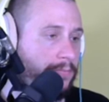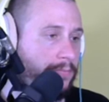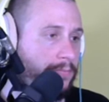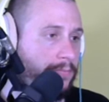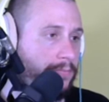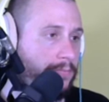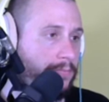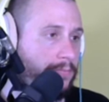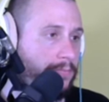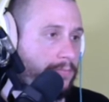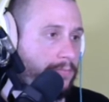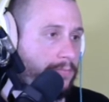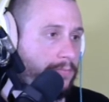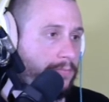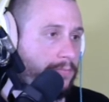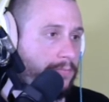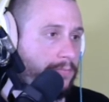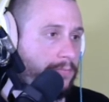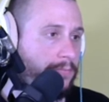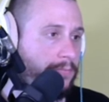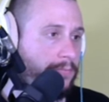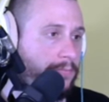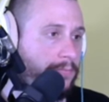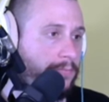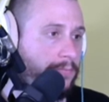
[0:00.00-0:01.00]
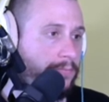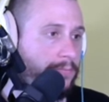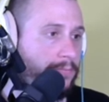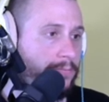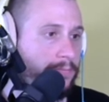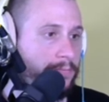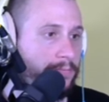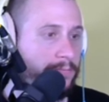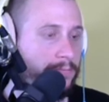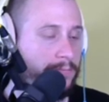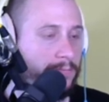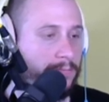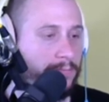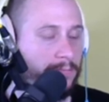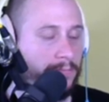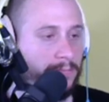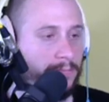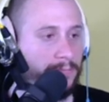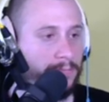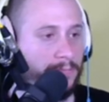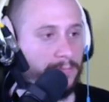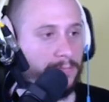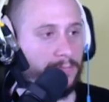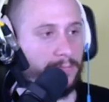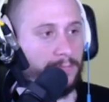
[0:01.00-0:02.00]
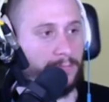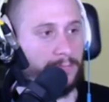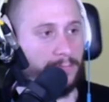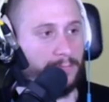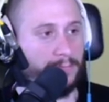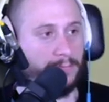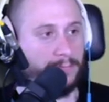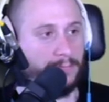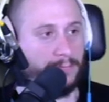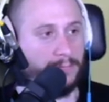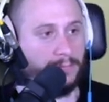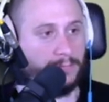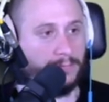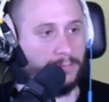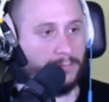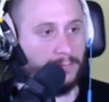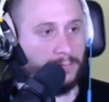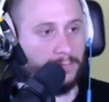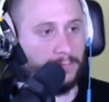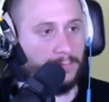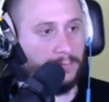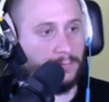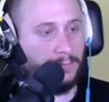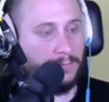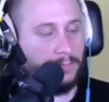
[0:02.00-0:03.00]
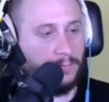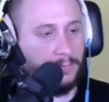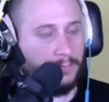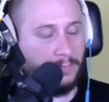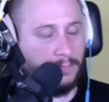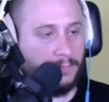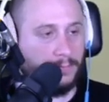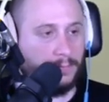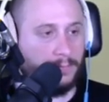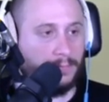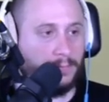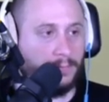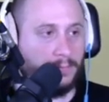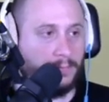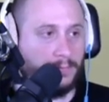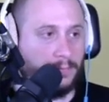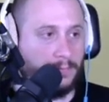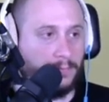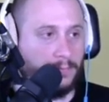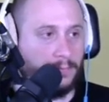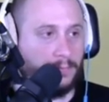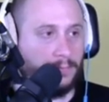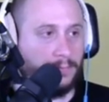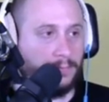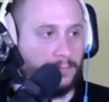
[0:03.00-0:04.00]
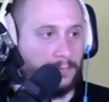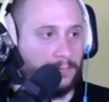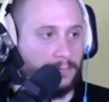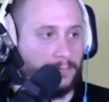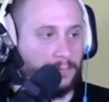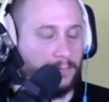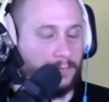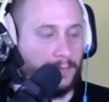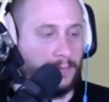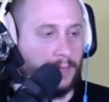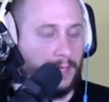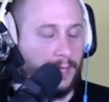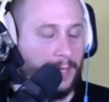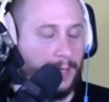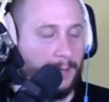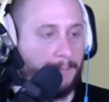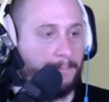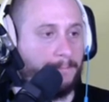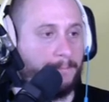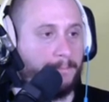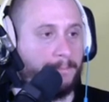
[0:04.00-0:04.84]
(silent)